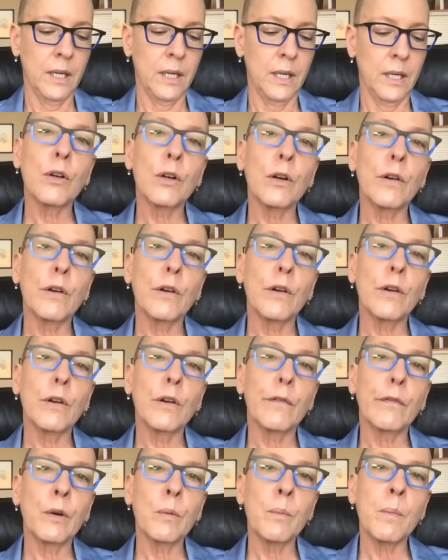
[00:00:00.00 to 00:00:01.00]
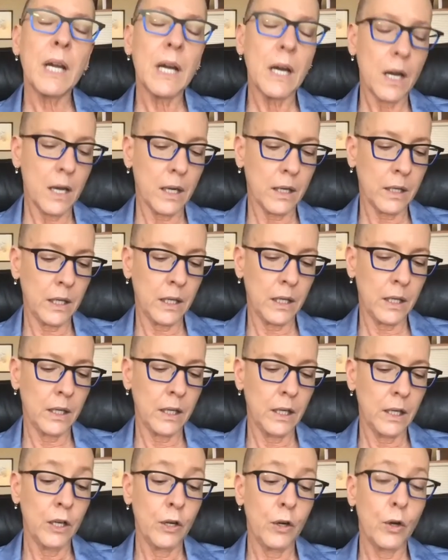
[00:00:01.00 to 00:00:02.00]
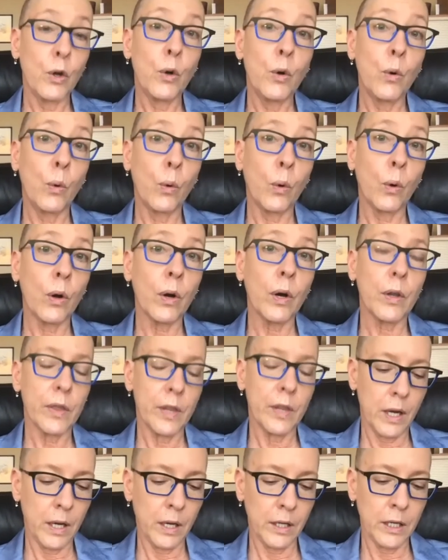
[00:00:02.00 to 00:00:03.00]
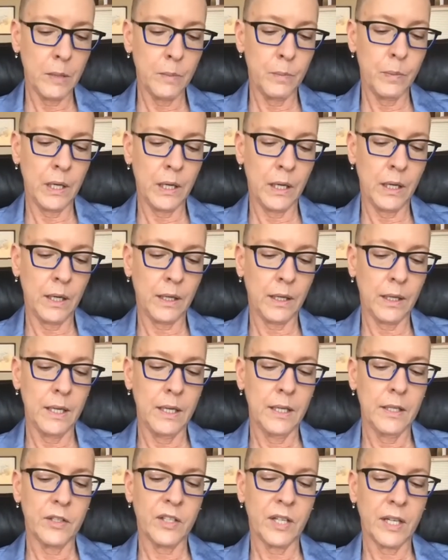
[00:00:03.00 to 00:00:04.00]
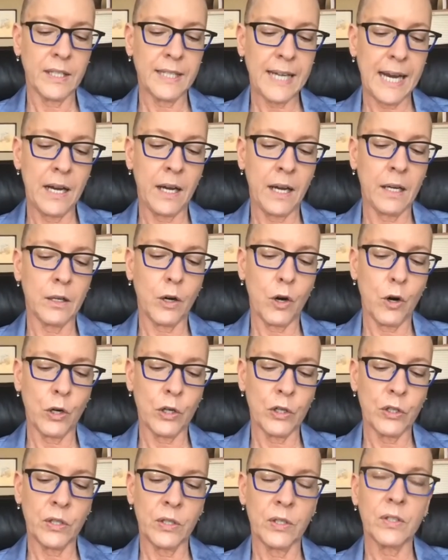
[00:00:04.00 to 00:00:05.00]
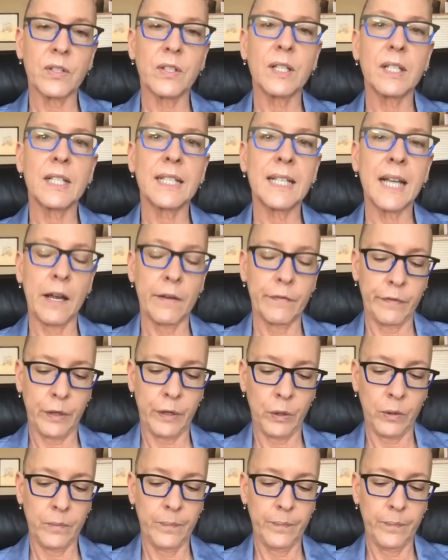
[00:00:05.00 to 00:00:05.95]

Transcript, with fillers: Neither for me honey nor the honeybee, says Anne Carson's Sappho.